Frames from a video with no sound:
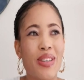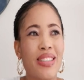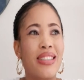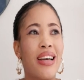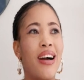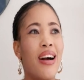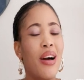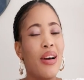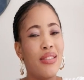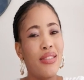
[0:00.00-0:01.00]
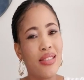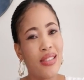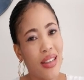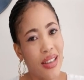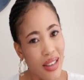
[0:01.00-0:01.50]
because,
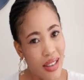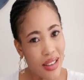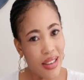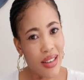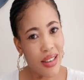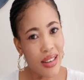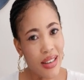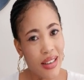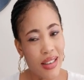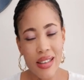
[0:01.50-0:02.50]
yeah.